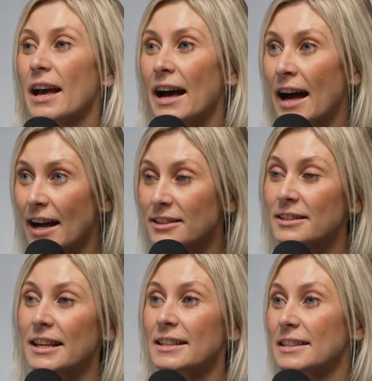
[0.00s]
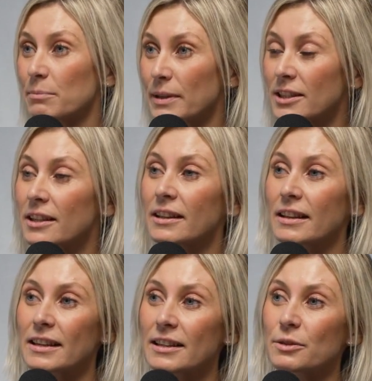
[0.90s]
heart disease in particular
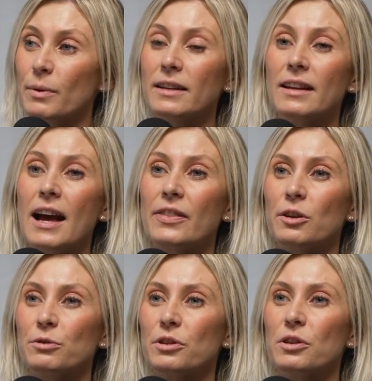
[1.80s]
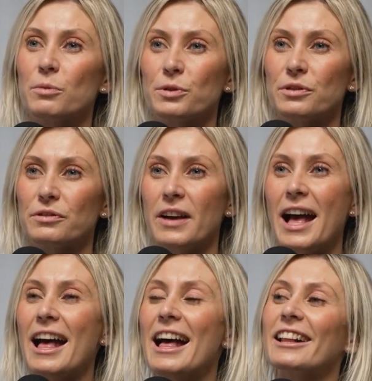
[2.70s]
is one, and then also your more sort of
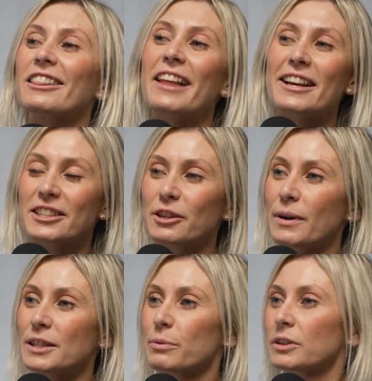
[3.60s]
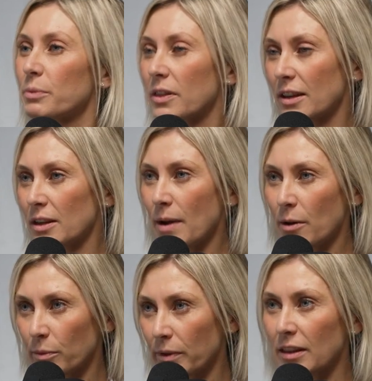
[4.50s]
classic ones which we think about
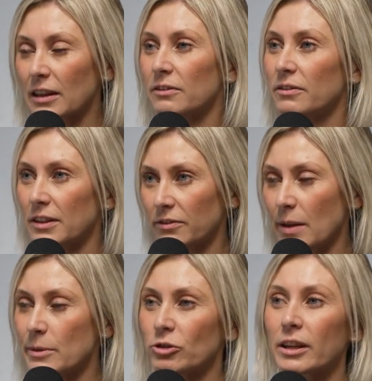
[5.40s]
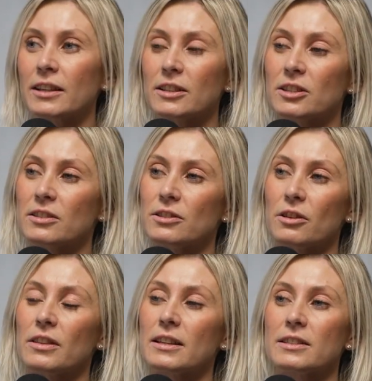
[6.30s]
when we think of inflammatory conditions, so
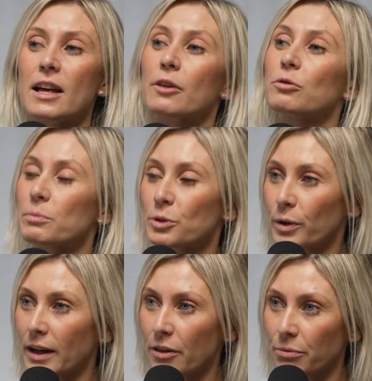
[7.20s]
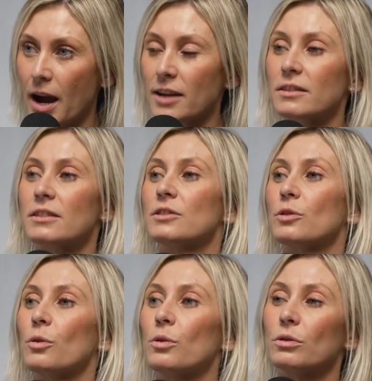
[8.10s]
things like rheumatoid arthritis
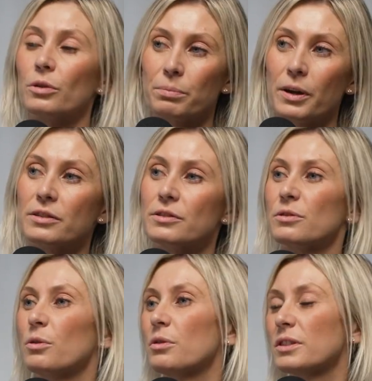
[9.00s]
or lupus or